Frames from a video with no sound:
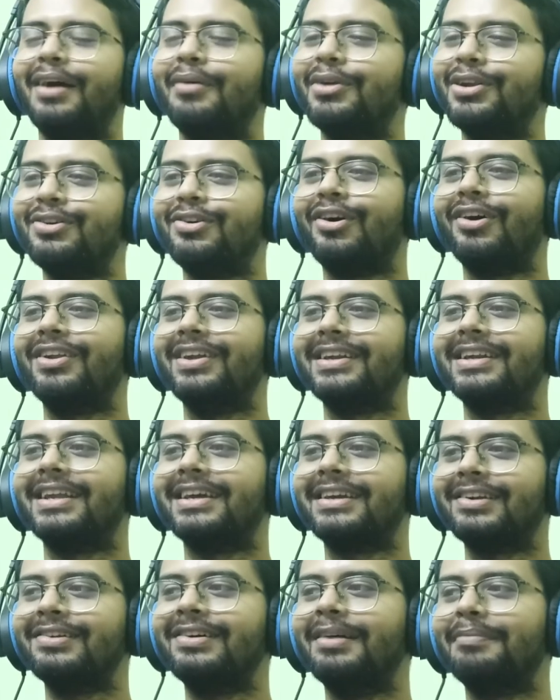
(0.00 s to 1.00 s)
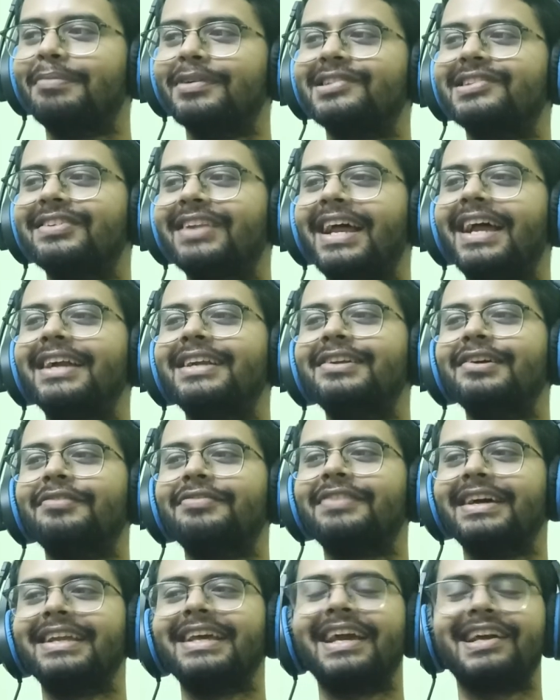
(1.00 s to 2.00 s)
what do you call it, like, you know, a personality
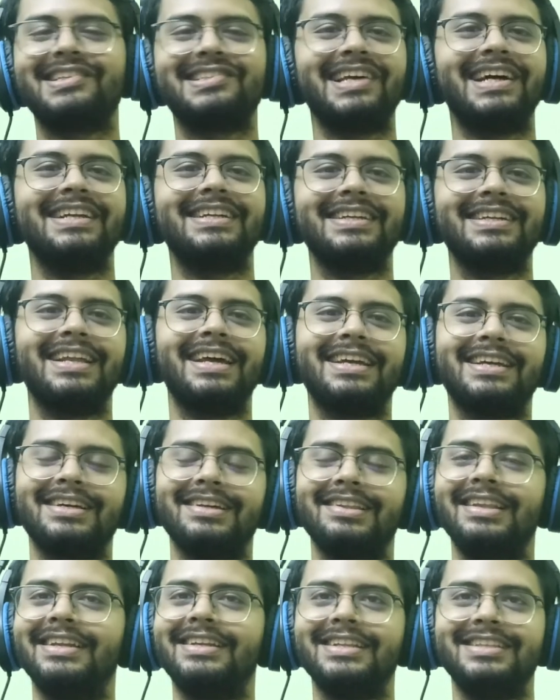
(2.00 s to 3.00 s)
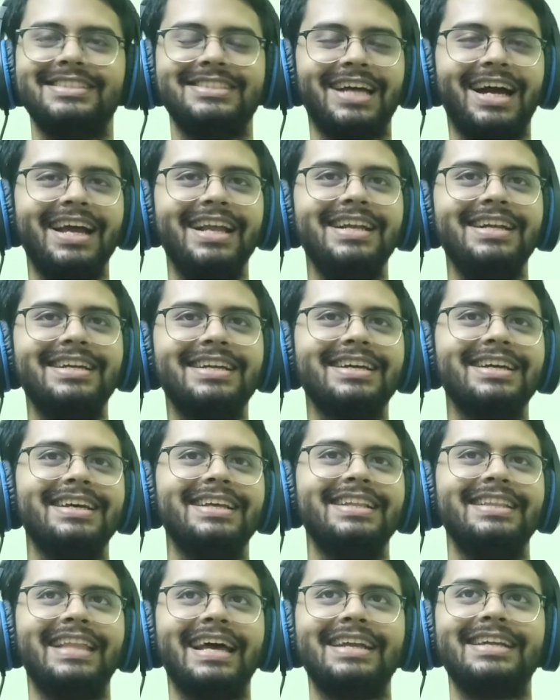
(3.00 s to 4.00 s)
of getting excited like a little child,
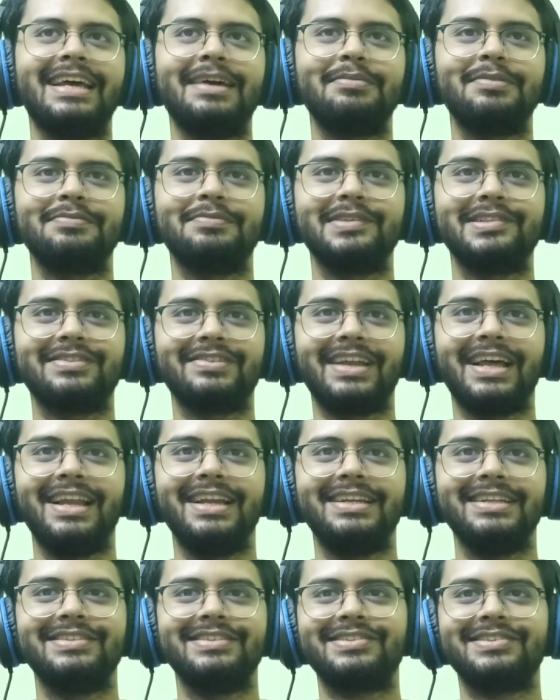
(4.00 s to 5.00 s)
that type of personality.